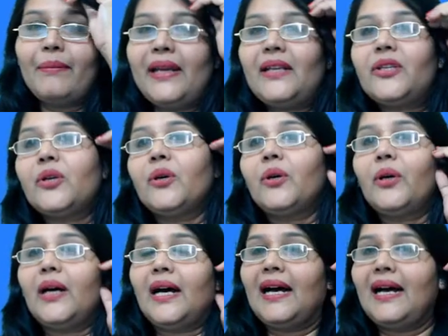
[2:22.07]
coming to
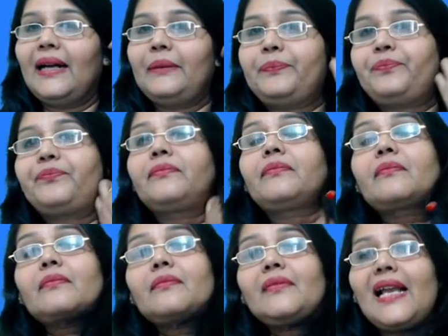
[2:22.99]
uh,
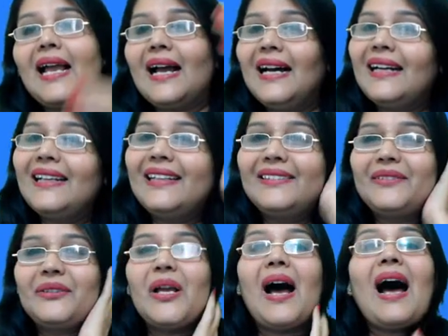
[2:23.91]
Uh,
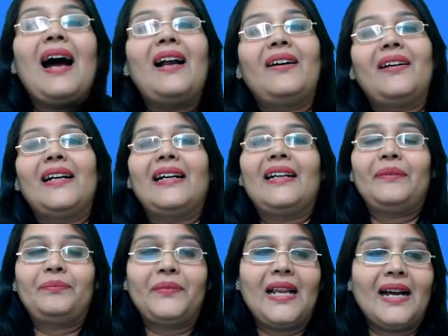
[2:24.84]
our uh,
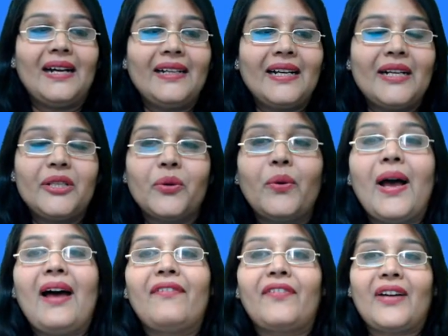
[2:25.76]
learners who
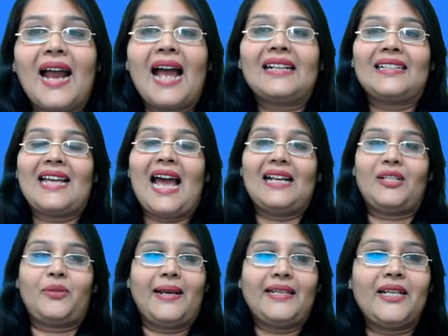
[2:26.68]
have cracked C A
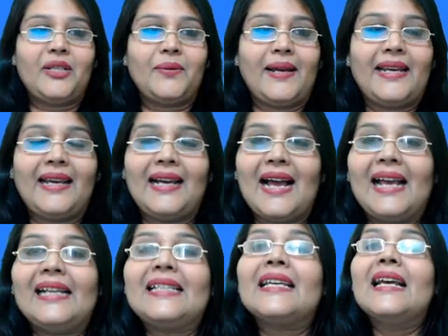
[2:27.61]
T twenty twenty,
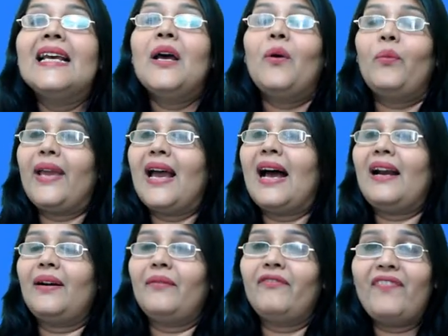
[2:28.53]
guys. We
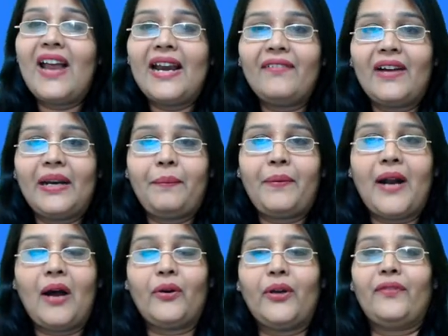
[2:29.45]
are very very
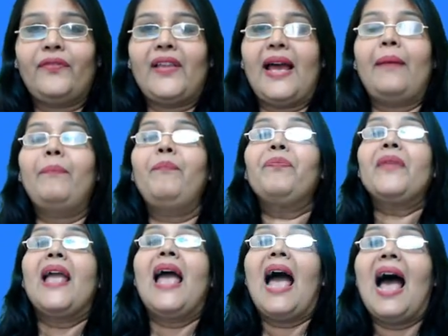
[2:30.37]
proud of them
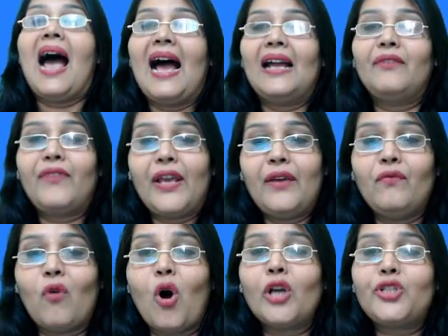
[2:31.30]
and we
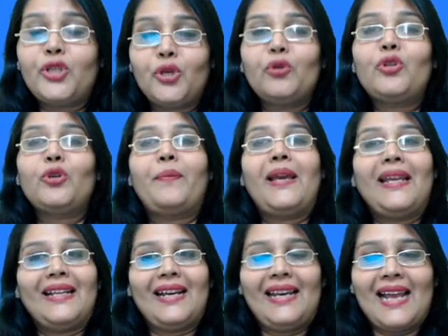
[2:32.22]
want you to be
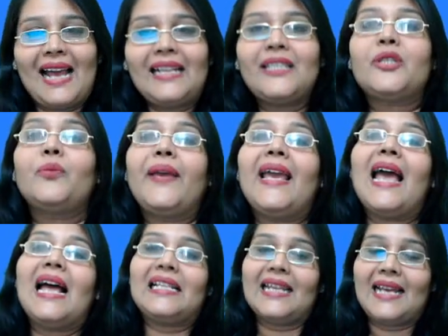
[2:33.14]
the next. We
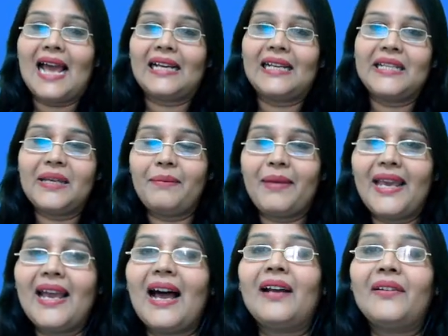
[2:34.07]
at Unacademy
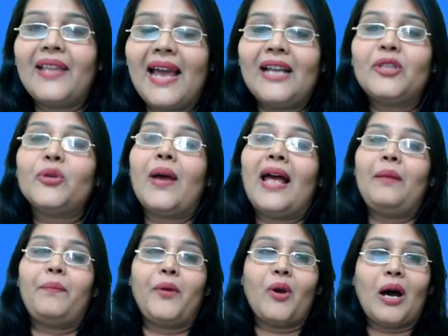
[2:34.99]
are there to
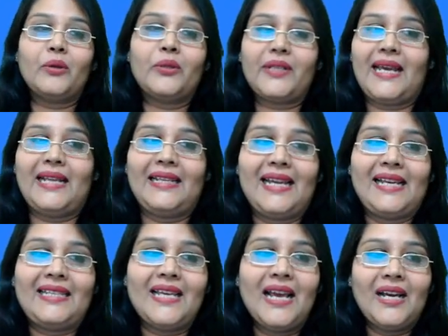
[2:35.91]
help you out in
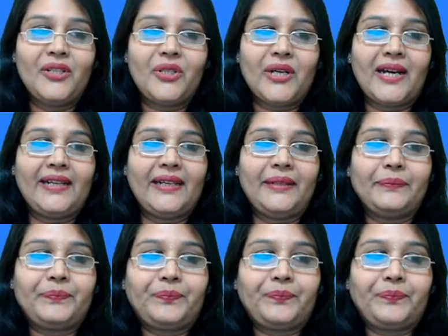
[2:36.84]
this journey.